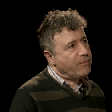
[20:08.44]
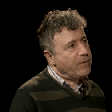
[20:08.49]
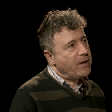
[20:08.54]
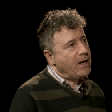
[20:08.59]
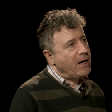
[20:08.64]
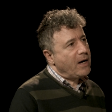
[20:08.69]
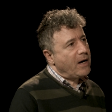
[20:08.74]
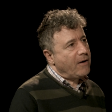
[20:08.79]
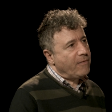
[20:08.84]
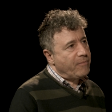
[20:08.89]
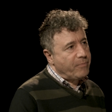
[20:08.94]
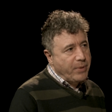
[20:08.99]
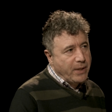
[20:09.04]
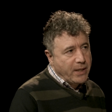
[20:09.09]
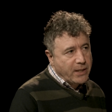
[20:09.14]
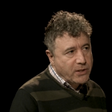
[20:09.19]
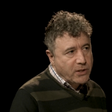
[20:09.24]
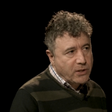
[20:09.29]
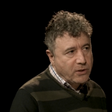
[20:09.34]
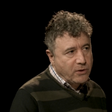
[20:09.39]
of, of
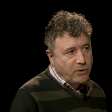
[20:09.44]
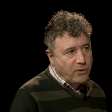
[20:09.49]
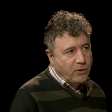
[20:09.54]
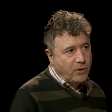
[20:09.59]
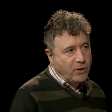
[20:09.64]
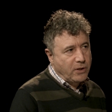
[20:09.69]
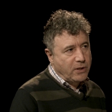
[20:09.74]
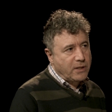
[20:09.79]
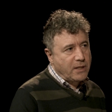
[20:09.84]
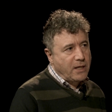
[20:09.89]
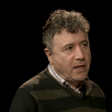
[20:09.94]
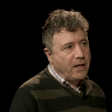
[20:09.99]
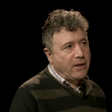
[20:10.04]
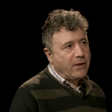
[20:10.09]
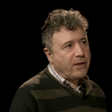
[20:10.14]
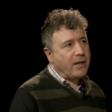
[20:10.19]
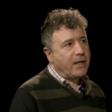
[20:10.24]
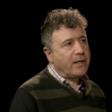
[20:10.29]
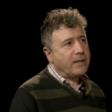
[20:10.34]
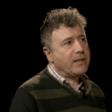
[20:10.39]
personhood
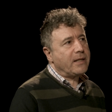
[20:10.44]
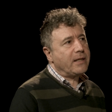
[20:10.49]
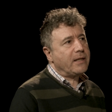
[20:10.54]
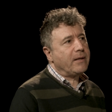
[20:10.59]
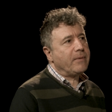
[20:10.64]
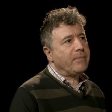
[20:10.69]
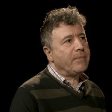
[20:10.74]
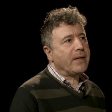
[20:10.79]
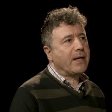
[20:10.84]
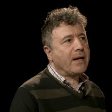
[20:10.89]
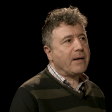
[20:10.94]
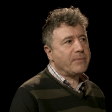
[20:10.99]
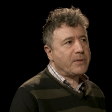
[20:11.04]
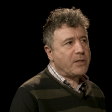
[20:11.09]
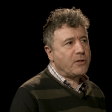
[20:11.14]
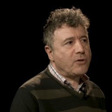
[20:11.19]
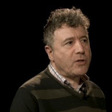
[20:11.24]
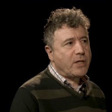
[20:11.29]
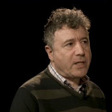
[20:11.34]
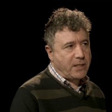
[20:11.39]
mm. that it becomes
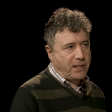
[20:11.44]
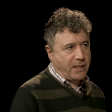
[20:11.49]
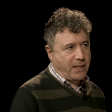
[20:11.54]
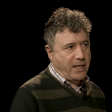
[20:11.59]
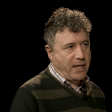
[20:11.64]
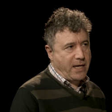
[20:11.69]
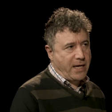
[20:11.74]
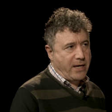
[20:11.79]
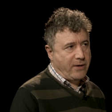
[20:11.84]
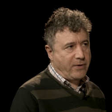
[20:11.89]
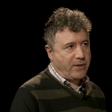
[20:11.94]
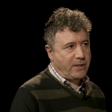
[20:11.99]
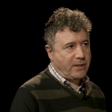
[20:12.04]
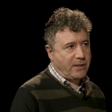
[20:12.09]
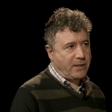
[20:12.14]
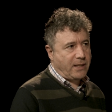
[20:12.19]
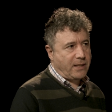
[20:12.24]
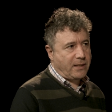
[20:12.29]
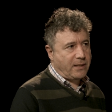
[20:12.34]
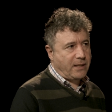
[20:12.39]
interesting here,
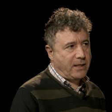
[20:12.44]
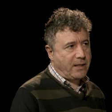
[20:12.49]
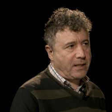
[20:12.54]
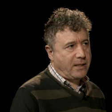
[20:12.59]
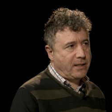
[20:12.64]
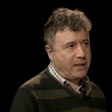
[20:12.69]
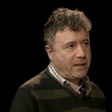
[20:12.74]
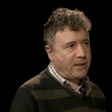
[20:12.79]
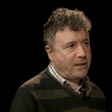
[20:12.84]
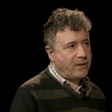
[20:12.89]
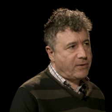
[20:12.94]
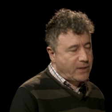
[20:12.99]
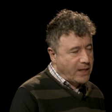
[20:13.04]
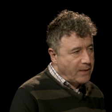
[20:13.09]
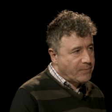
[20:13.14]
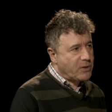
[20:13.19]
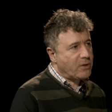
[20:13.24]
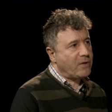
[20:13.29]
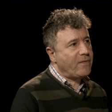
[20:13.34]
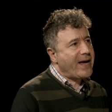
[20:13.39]
isn't yeah. it? In that there's
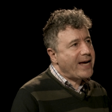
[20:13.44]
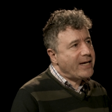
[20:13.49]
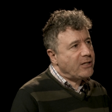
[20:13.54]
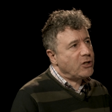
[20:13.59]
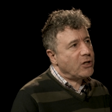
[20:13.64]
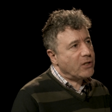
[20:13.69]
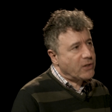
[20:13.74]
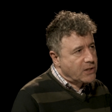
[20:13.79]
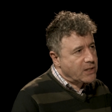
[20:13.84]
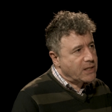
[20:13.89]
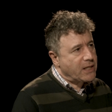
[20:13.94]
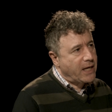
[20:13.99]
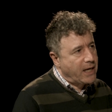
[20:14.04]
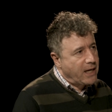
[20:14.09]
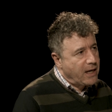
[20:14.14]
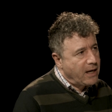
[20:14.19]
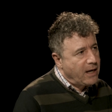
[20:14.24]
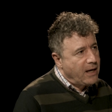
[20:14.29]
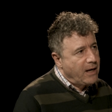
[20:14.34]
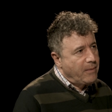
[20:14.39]
some sort of
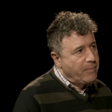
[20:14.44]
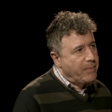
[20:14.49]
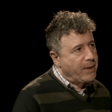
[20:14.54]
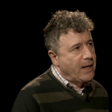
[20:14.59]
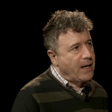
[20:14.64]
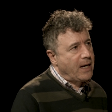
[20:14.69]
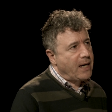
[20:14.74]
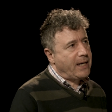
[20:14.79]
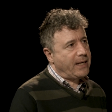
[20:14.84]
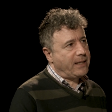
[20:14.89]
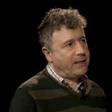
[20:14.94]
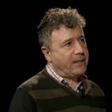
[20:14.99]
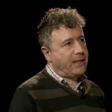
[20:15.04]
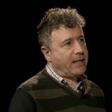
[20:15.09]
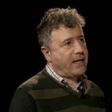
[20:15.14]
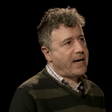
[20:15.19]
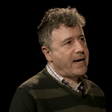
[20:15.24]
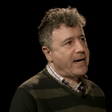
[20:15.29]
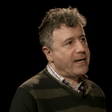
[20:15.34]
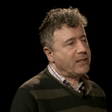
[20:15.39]
agency yeah. behind the
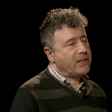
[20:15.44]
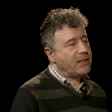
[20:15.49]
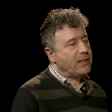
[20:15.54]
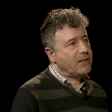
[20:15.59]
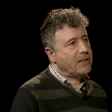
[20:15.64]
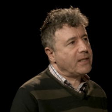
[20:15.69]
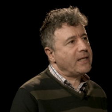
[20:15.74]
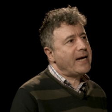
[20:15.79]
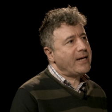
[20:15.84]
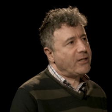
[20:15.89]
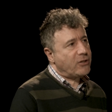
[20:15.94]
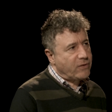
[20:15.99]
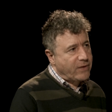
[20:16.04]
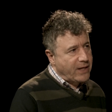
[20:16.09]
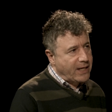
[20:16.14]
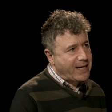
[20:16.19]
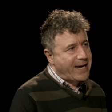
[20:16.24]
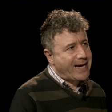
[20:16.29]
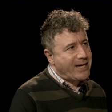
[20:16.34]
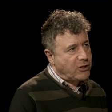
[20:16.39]
gaze, and it's the nature of
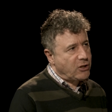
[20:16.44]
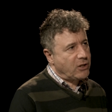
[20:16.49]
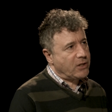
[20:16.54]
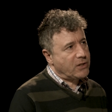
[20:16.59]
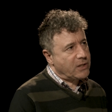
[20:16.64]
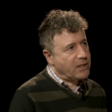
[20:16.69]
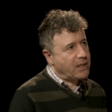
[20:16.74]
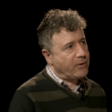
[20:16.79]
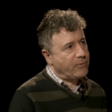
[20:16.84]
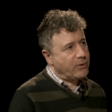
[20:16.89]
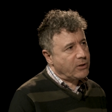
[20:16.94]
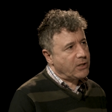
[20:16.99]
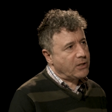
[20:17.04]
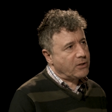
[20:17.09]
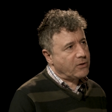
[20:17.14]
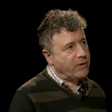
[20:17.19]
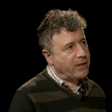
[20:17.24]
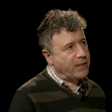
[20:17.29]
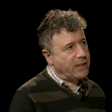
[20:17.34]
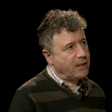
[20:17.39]
that agency which
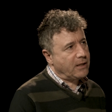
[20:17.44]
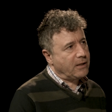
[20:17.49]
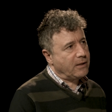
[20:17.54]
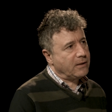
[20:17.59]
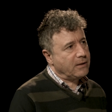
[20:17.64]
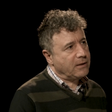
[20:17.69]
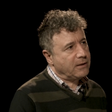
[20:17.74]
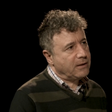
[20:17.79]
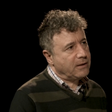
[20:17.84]
is critical.